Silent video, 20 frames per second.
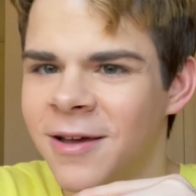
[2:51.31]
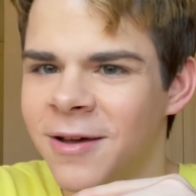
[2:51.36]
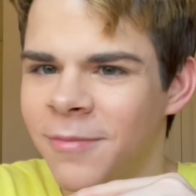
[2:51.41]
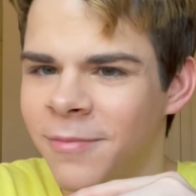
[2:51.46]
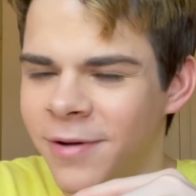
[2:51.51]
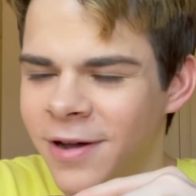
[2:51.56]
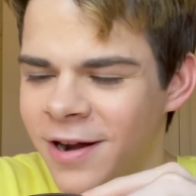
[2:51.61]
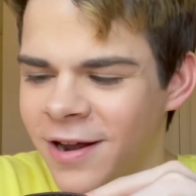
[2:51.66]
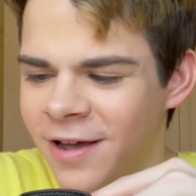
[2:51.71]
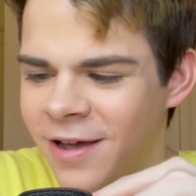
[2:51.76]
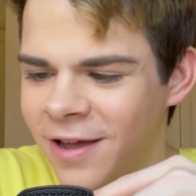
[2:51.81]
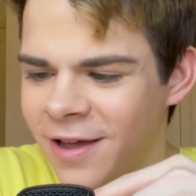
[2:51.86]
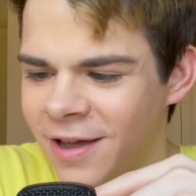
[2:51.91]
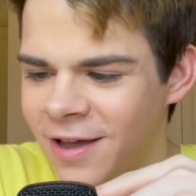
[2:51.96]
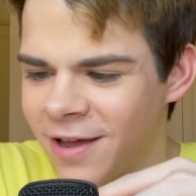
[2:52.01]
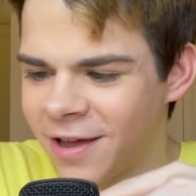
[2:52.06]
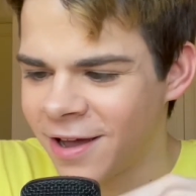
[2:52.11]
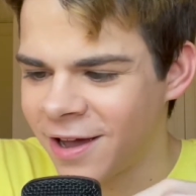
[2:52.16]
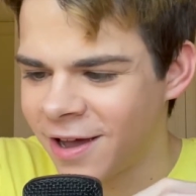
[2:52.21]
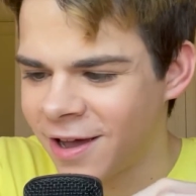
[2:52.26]
but
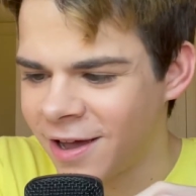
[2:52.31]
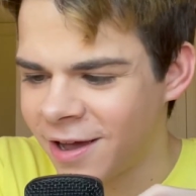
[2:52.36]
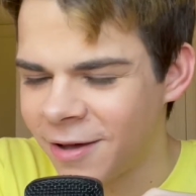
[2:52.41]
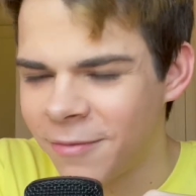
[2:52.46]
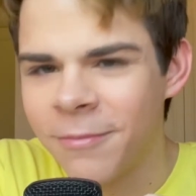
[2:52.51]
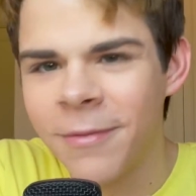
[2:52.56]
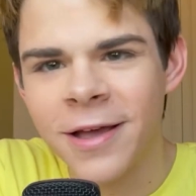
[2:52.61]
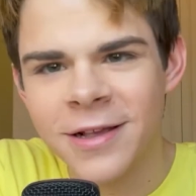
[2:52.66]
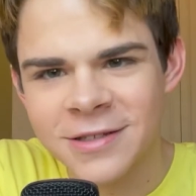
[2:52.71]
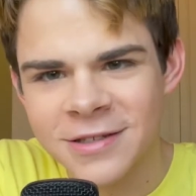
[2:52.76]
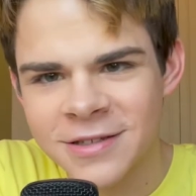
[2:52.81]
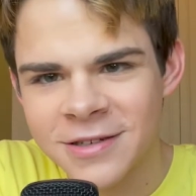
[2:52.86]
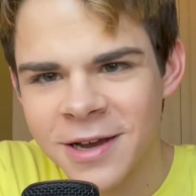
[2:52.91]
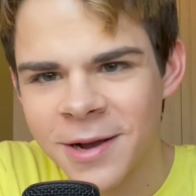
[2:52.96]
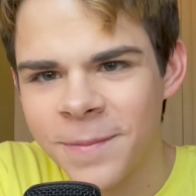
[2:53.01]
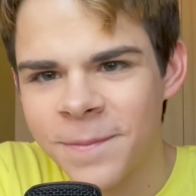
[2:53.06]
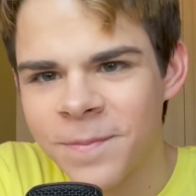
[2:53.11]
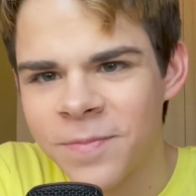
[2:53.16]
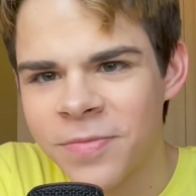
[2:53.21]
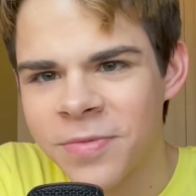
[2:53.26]
I messed up